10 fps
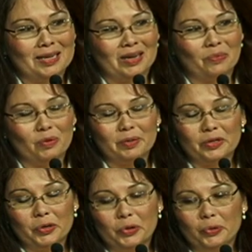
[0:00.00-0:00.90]
A
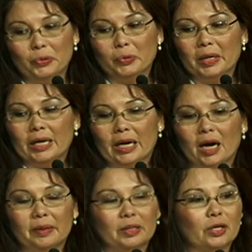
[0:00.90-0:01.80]
woman who,
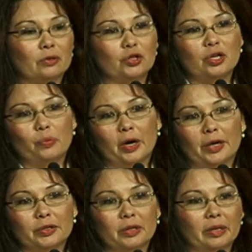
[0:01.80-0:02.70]
until she
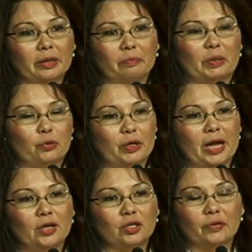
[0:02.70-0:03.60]
was between
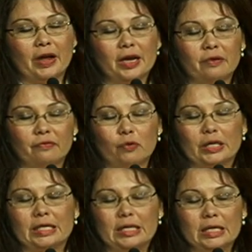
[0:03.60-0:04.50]
the ages of 8 and
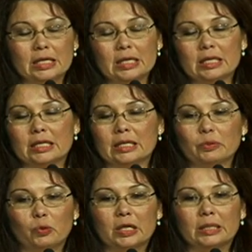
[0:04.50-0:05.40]
14,
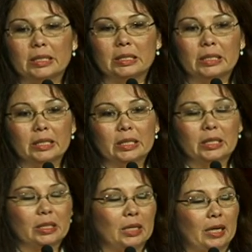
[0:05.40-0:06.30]
worked in
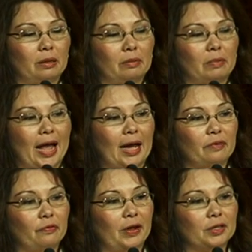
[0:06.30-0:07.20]

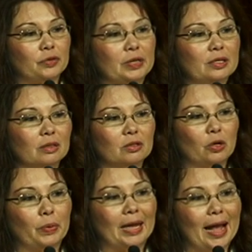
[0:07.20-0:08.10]
hat factories,
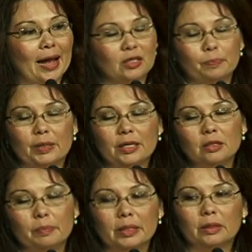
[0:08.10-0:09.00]
sewing hats
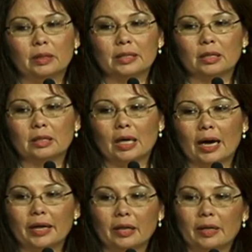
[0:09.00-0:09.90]
piecemeal as a
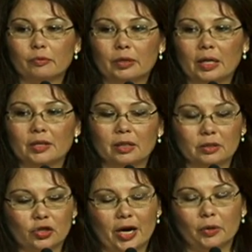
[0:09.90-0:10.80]
Thai laborer, as a
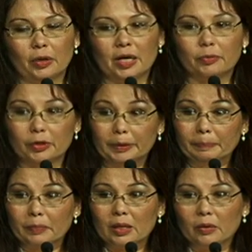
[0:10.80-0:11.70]
child laborer
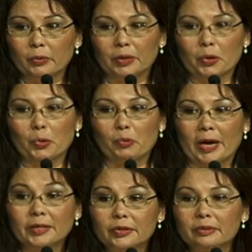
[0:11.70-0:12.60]
with no
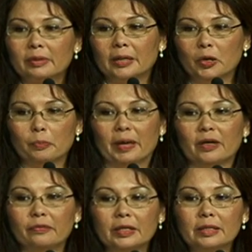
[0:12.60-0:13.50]
rights and no
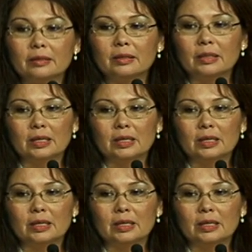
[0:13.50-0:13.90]
benefits,